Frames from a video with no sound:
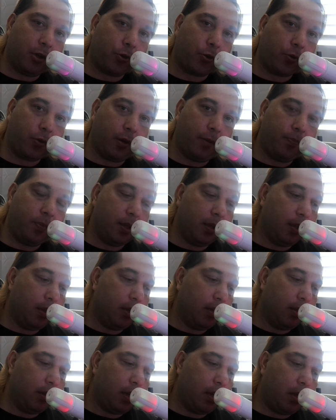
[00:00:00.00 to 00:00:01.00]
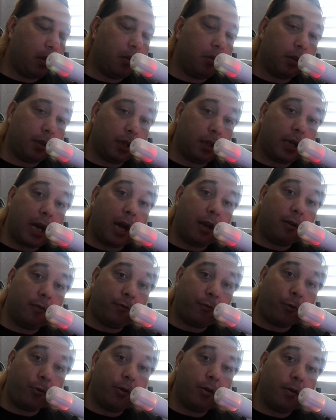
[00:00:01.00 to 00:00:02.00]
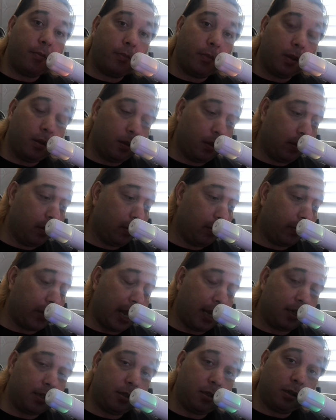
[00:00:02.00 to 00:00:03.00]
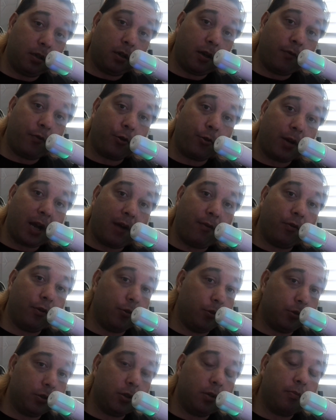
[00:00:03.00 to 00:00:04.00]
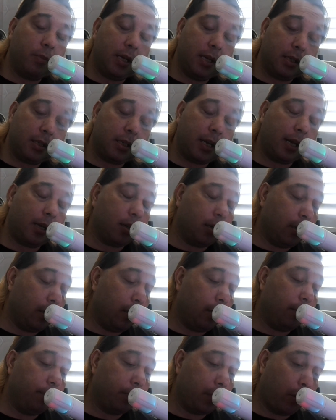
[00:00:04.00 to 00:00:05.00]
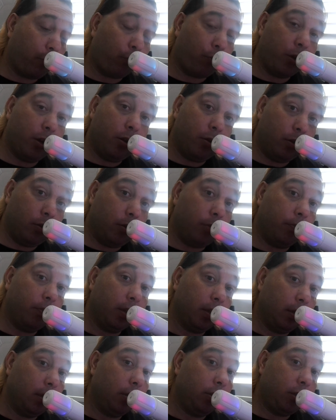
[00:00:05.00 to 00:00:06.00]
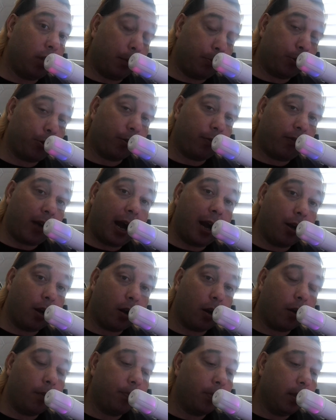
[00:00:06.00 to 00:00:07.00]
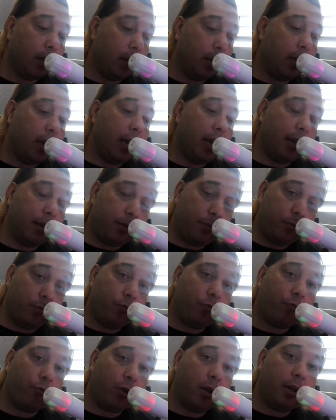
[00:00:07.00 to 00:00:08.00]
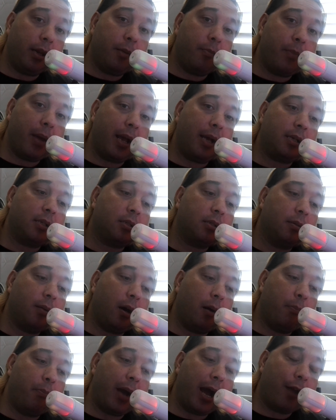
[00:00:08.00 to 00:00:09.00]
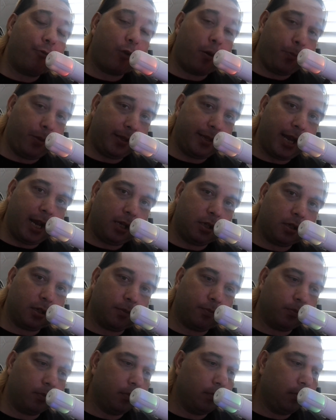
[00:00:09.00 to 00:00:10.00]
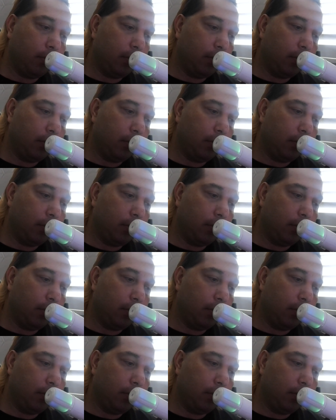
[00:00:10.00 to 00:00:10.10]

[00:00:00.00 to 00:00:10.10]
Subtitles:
country. California, thanks to Governor Gavin Newsom, it's like a real dumpster fire. It really makes a bad reputation.